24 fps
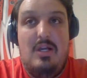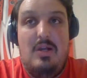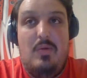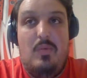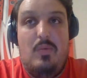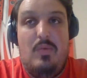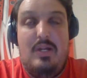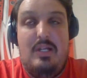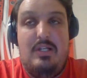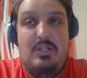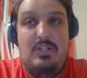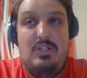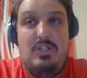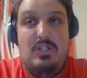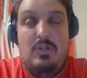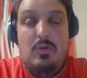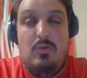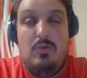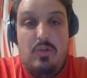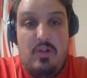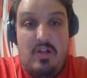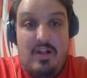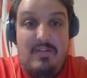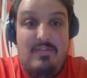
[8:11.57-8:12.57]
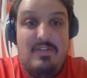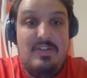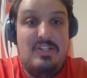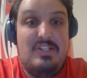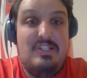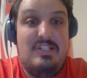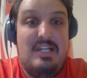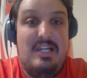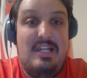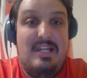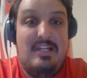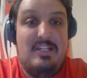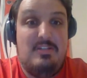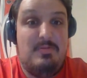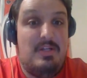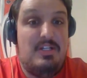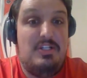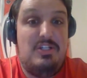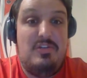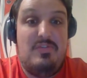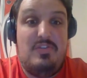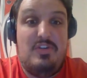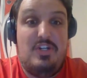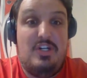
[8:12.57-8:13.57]
which you love to see,
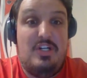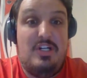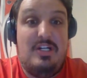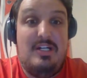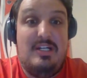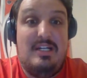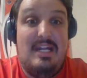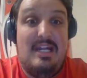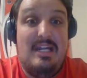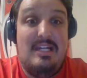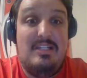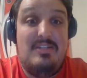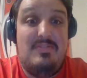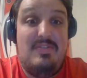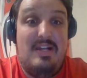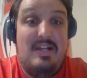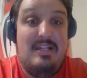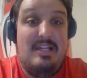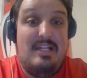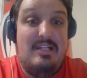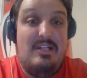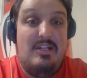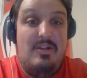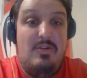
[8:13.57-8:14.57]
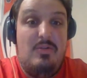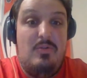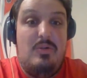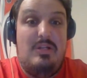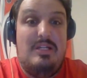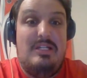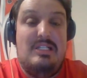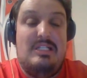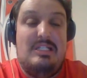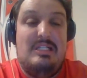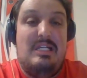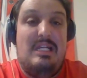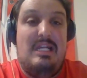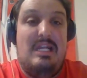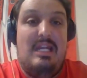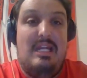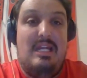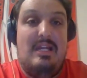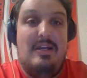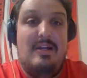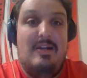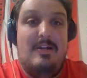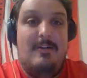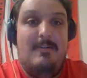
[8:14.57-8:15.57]
especially if you're a Hurricanes fan, that you can
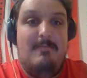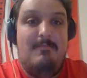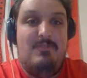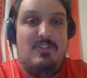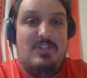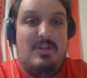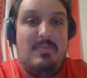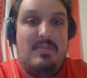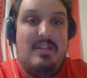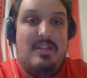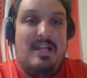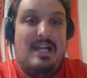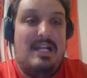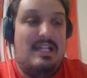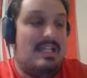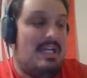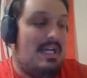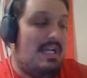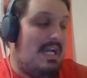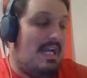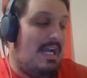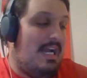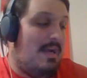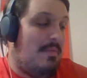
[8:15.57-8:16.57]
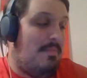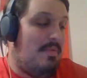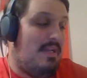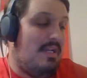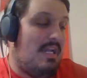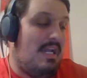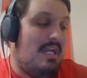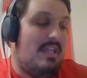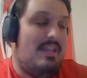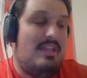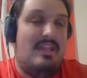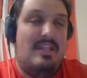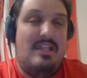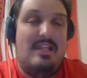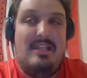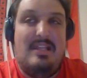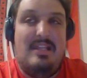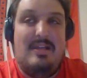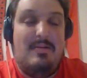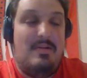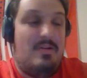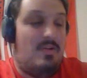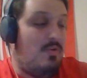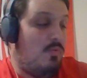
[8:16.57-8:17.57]
see something like that happen. And
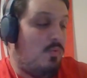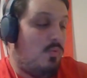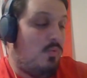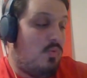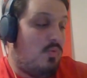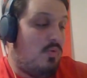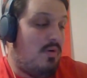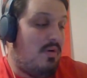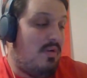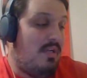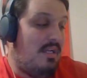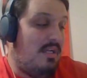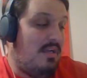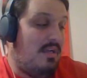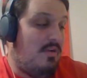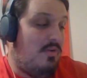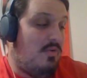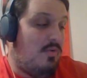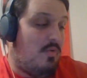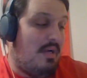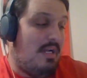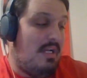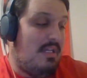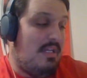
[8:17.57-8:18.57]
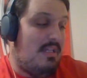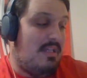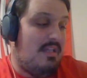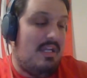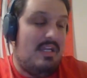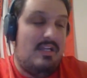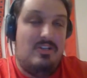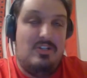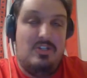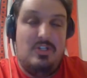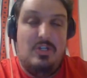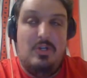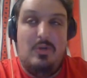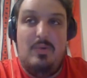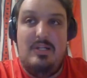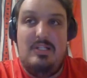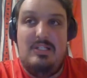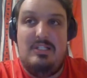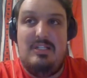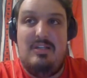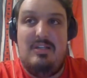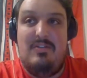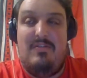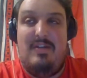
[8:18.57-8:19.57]
the really great thing, too,
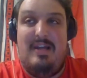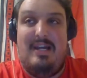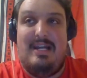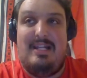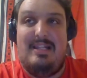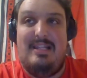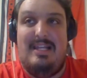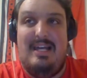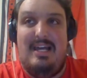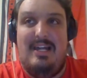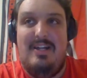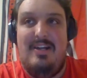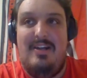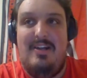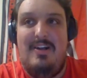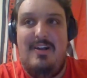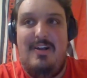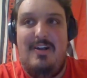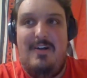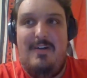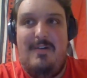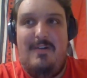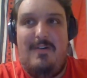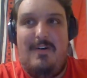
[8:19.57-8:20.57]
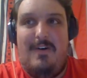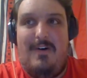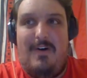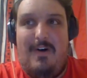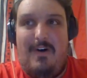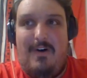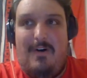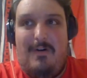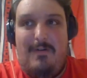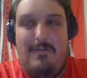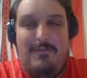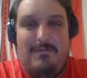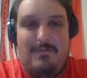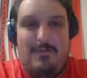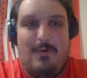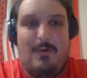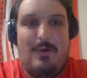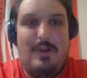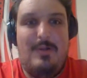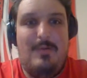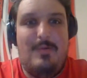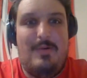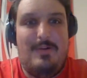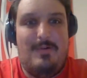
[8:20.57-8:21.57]
is the fact that all
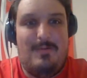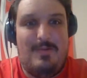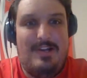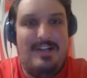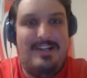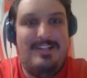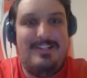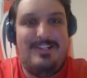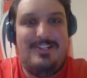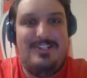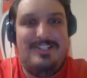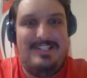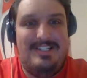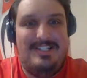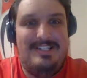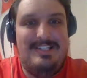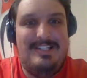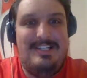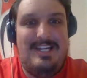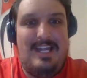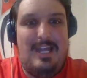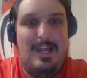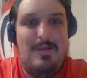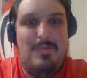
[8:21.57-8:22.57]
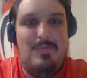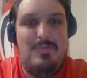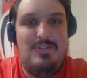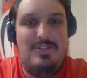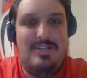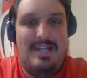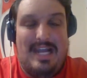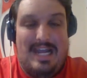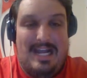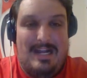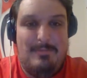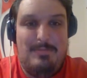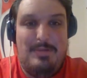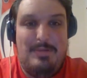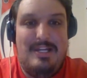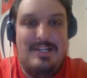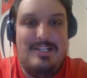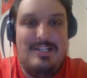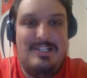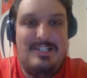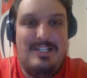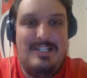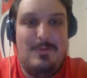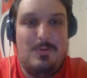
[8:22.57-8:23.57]
forty-one regular season games at P
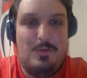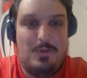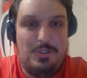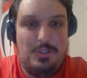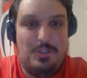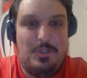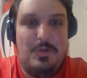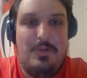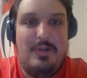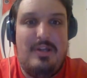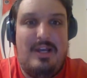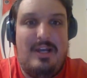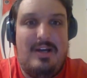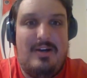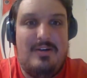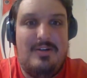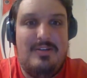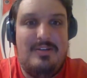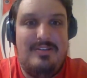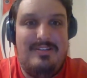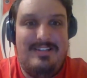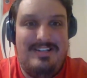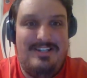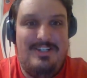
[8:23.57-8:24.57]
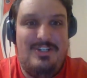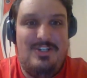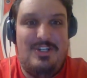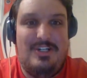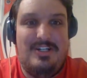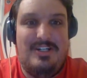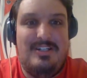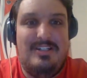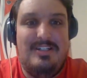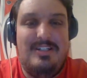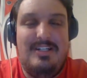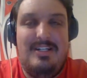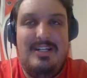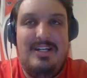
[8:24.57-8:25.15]
N C were sold out this year.